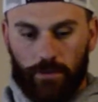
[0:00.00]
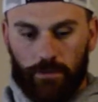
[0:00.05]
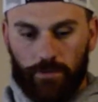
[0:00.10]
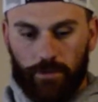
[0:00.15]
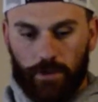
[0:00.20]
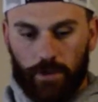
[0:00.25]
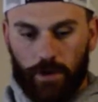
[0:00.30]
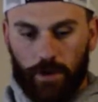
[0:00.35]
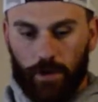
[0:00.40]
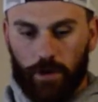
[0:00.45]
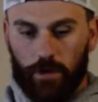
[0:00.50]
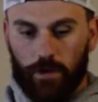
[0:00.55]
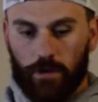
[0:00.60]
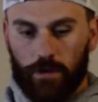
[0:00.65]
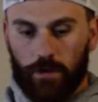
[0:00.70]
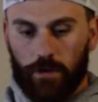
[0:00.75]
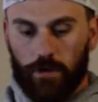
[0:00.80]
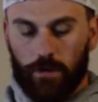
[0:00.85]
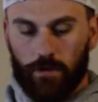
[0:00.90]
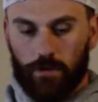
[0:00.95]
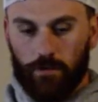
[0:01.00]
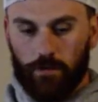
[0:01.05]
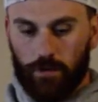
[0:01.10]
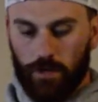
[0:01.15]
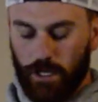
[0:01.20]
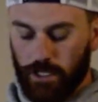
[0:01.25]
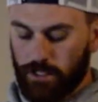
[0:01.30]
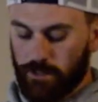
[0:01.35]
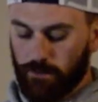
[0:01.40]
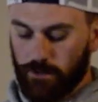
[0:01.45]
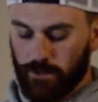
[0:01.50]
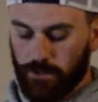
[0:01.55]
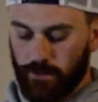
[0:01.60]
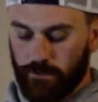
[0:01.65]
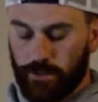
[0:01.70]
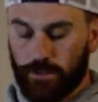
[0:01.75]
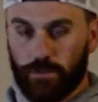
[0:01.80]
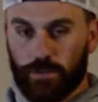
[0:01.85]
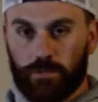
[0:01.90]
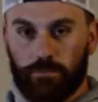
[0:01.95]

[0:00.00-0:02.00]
their customer service was a